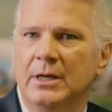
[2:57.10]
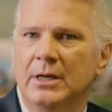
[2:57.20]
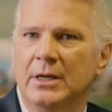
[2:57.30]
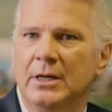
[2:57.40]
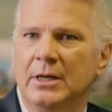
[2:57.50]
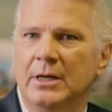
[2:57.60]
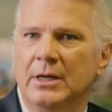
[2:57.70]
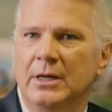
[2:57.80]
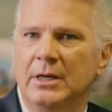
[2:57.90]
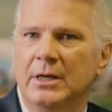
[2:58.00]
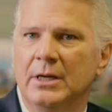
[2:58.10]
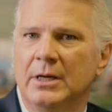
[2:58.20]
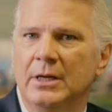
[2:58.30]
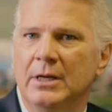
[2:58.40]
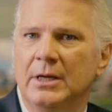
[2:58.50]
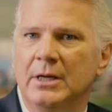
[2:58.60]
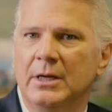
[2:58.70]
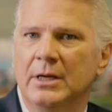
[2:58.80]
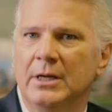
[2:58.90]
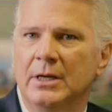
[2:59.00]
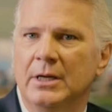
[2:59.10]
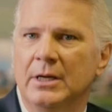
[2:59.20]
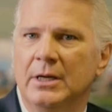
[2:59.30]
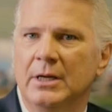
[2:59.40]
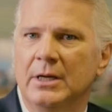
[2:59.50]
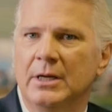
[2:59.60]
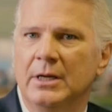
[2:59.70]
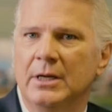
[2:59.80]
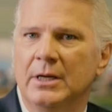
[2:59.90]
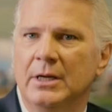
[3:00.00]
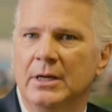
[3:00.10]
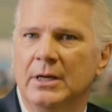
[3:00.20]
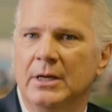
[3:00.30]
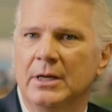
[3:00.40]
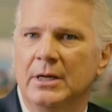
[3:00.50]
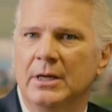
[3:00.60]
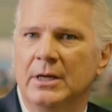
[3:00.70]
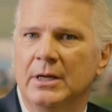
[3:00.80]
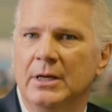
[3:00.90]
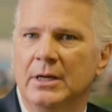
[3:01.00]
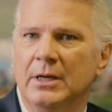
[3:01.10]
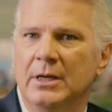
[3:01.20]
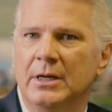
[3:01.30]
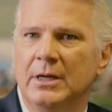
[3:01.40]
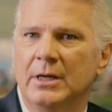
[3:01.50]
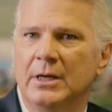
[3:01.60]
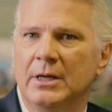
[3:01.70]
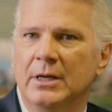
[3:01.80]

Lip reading: (not speaking)